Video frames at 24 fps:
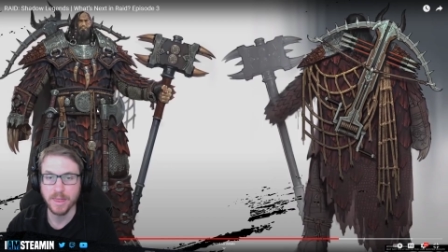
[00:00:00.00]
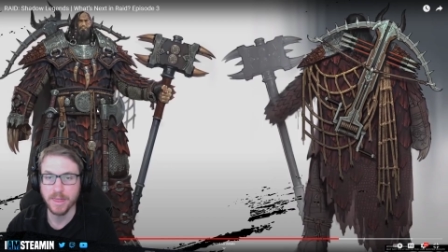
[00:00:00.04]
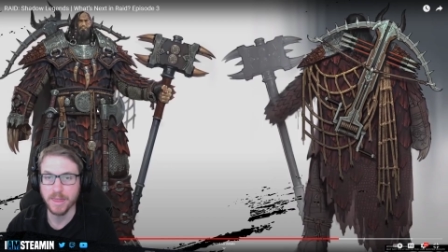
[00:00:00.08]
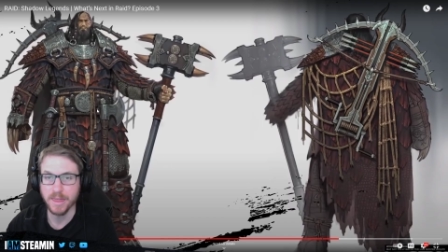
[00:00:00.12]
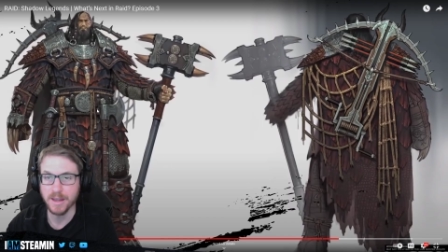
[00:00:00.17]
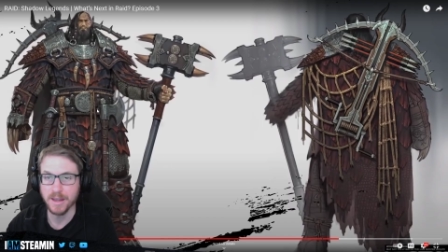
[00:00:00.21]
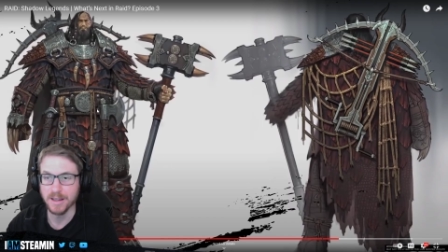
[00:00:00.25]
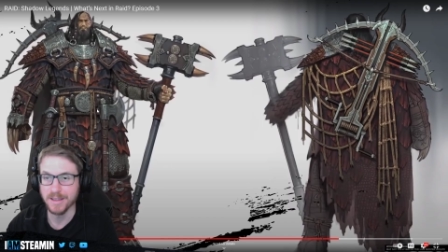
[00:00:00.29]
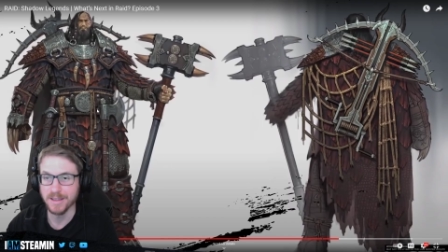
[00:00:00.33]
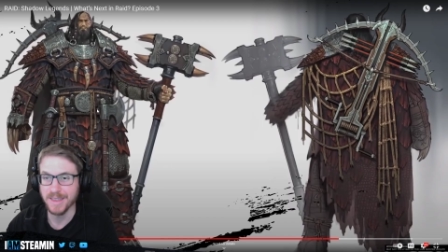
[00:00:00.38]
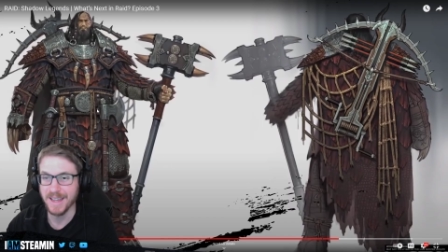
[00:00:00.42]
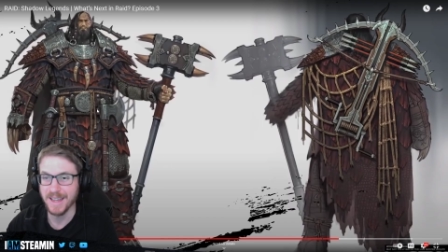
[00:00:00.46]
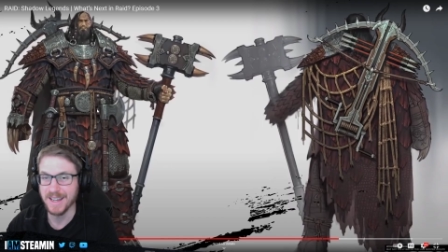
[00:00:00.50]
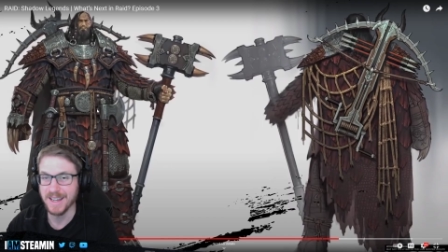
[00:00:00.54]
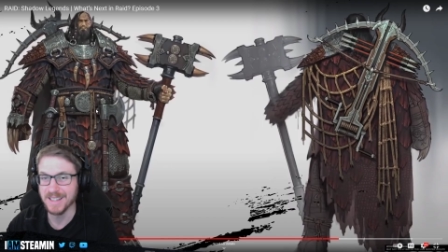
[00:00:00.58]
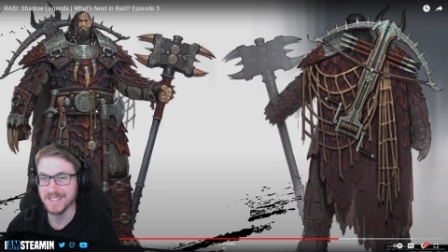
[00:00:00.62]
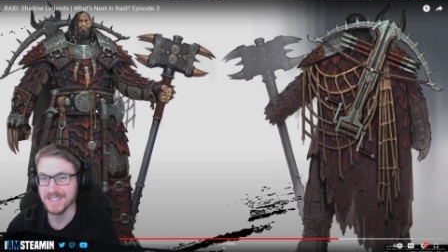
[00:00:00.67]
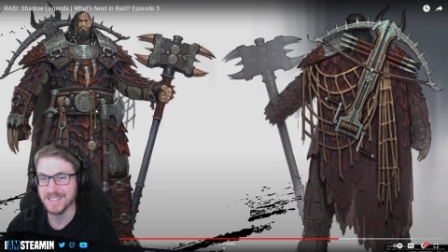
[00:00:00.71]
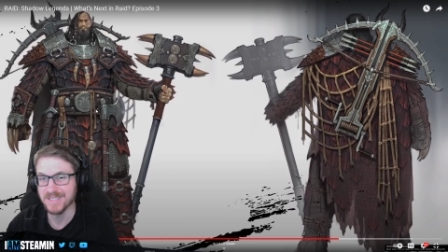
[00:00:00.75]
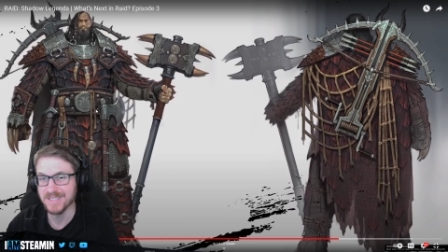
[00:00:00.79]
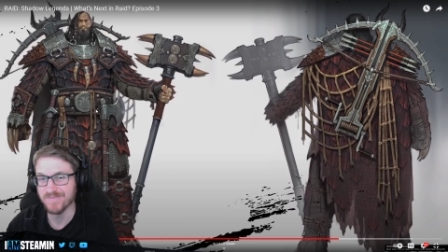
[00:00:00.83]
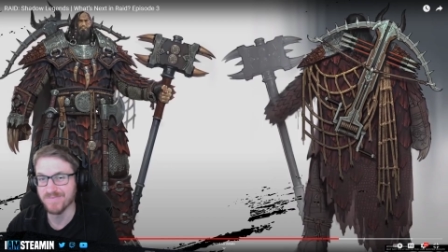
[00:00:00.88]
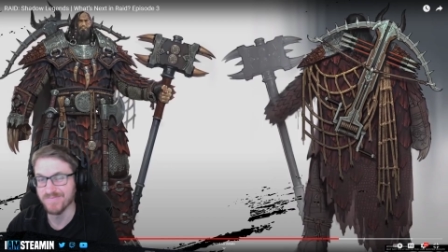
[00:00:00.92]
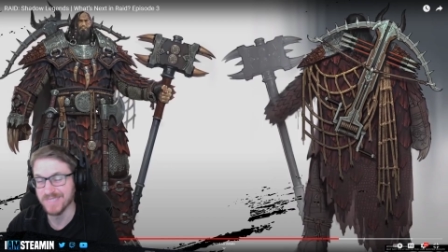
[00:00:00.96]
I think
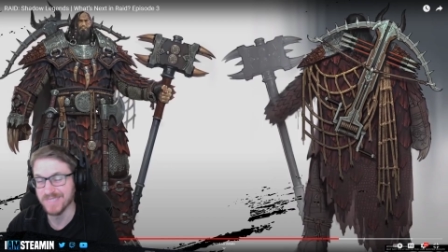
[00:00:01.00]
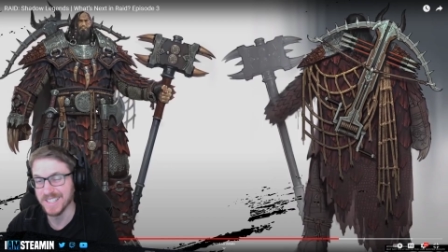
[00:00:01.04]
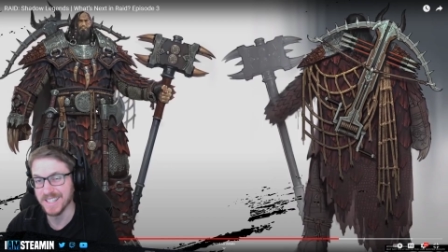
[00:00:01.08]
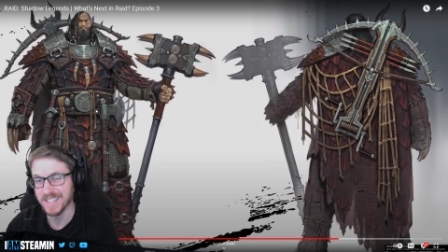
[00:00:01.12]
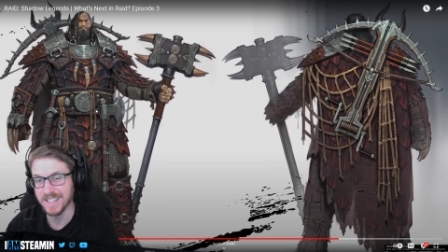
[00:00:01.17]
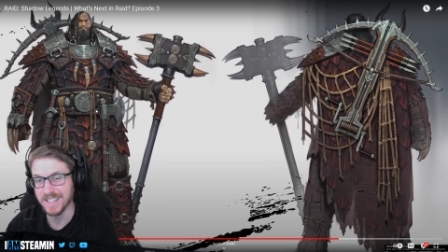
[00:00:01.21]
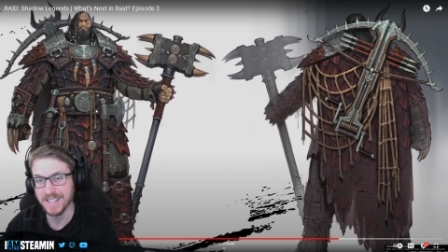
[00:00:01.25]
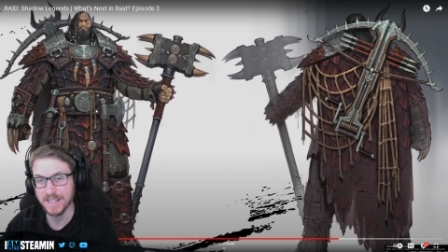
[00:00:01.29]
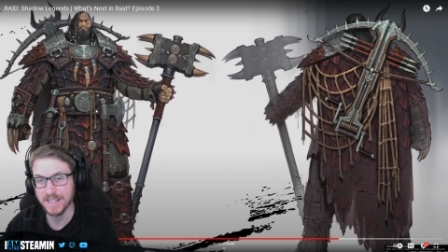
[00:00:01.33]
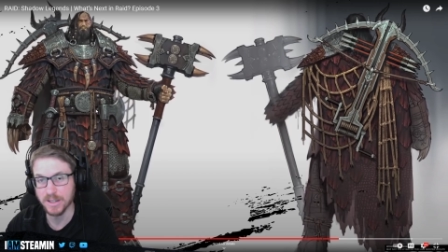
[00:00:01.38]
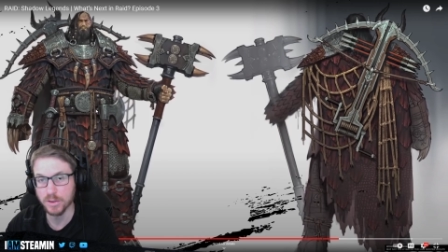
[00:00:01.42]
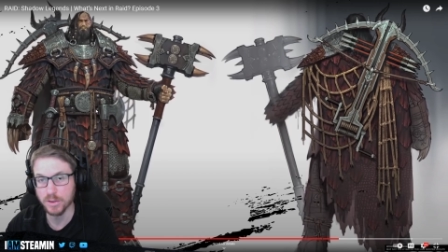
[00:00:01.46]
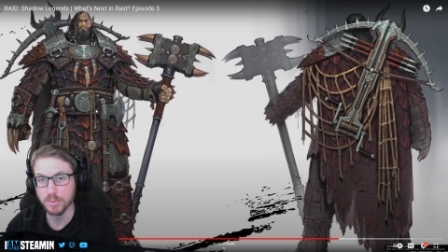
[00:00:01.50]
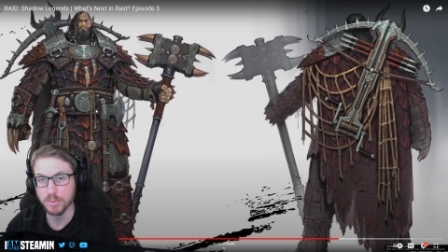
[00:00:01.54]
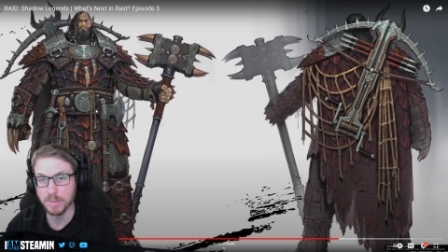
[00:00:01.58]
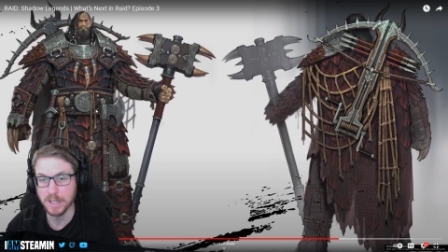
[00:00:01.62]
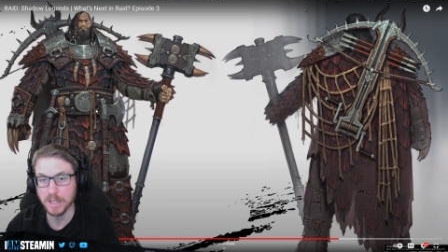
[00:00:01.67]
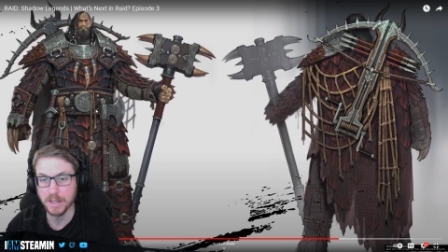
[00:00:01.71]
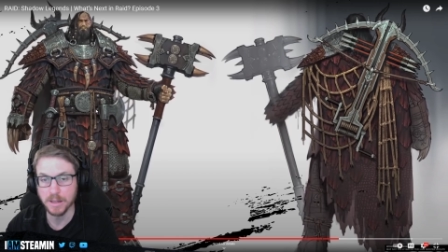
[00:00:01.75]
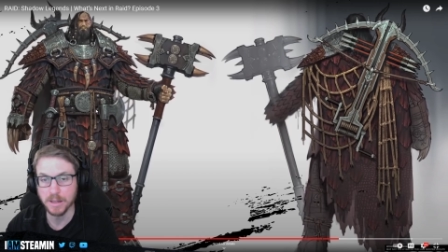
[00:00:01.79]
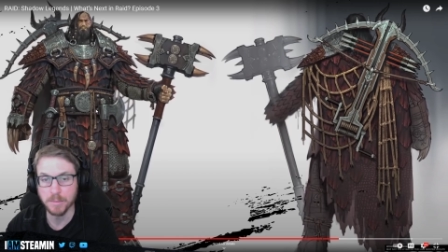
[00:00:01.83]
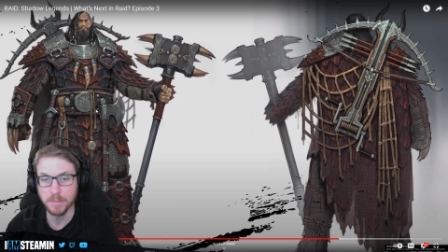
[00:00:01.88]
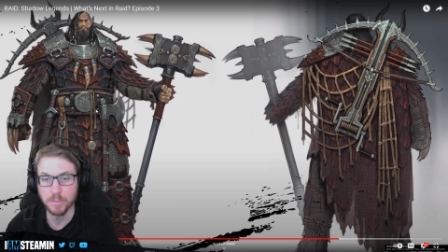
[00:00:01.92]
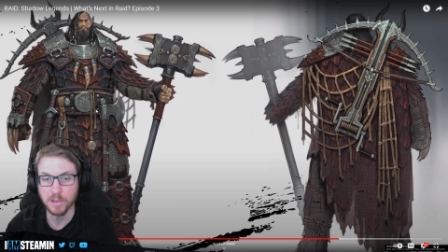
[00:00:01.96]
that's, yeah, that could be
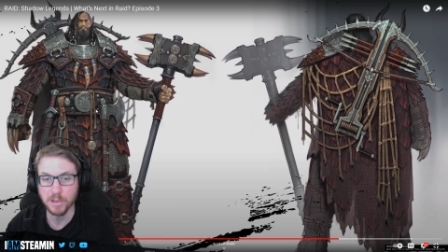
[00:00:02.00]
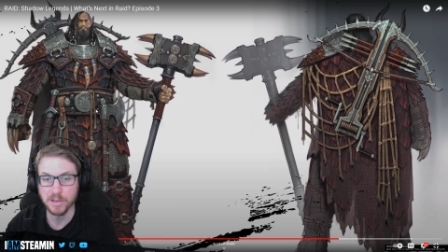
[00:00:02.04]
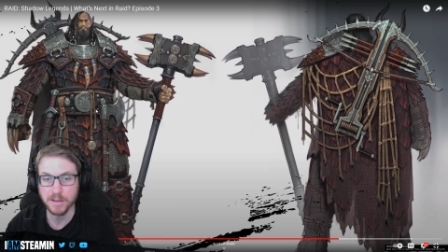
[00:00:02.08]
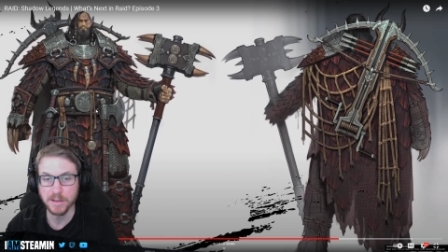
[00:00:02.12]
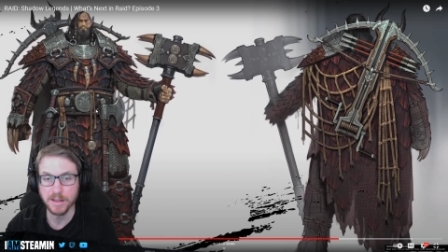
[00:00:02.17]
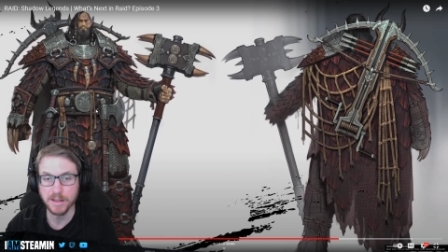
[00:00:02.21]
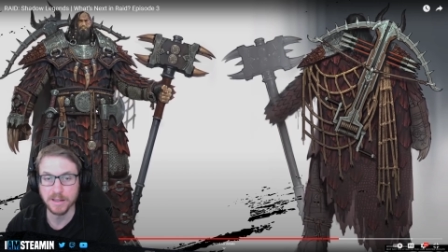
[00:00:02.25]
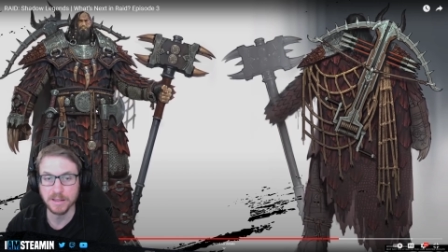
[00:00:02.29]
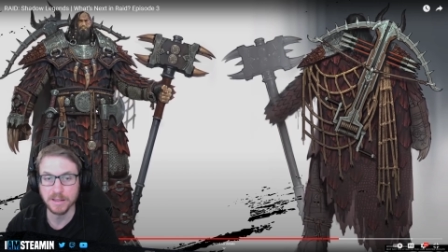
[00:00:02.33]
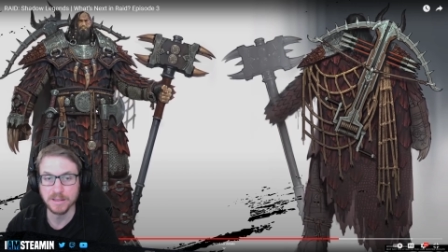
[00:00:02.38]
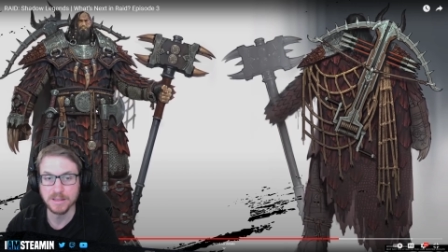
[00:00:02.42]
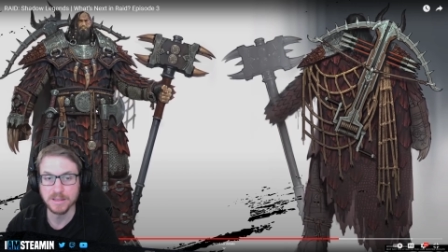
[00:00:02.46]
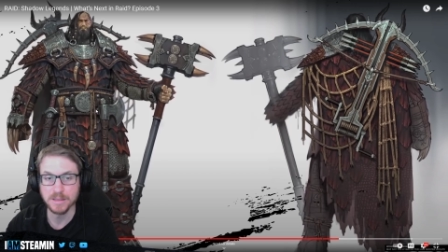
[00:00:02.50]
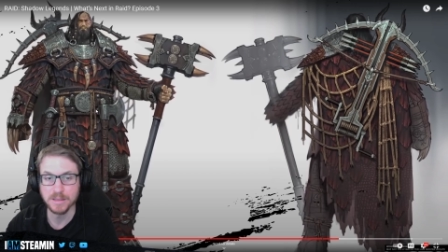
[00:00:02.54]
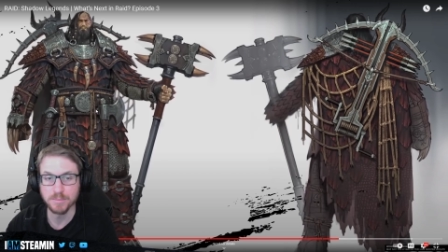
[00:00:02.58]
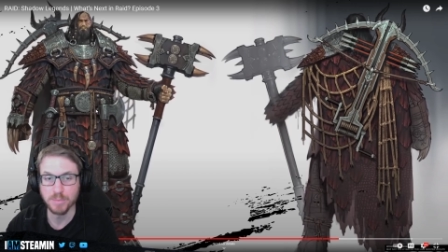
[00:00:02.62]
a number of things.